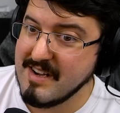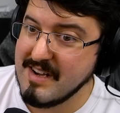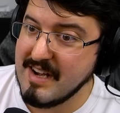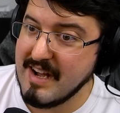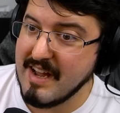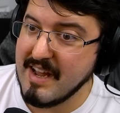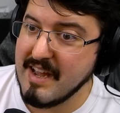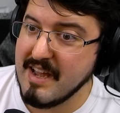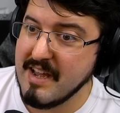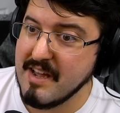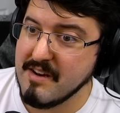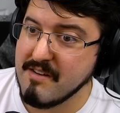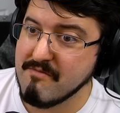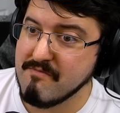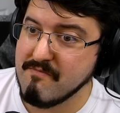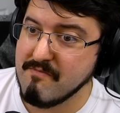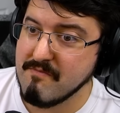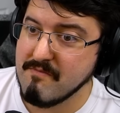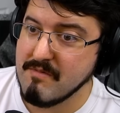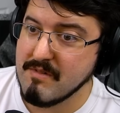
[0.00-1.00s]

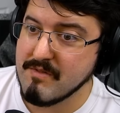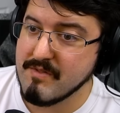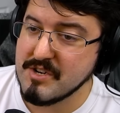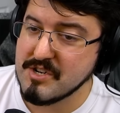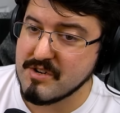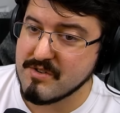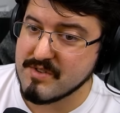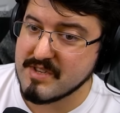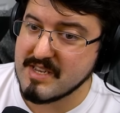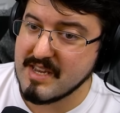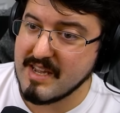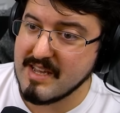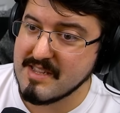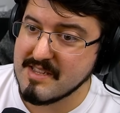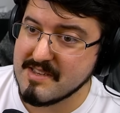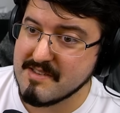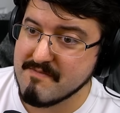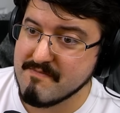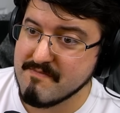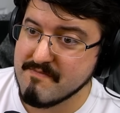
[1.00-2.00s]
And Original
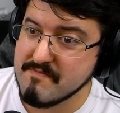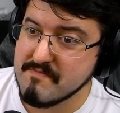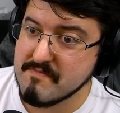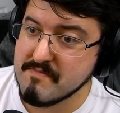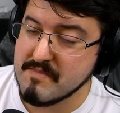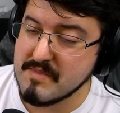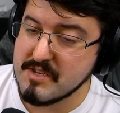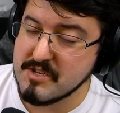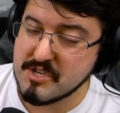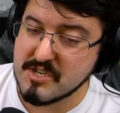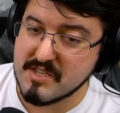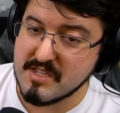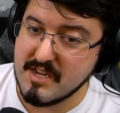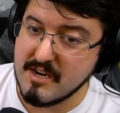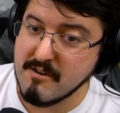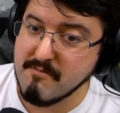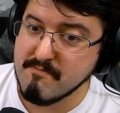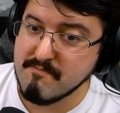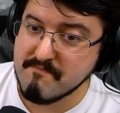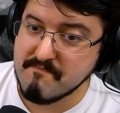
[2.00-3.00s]
Sans is just there.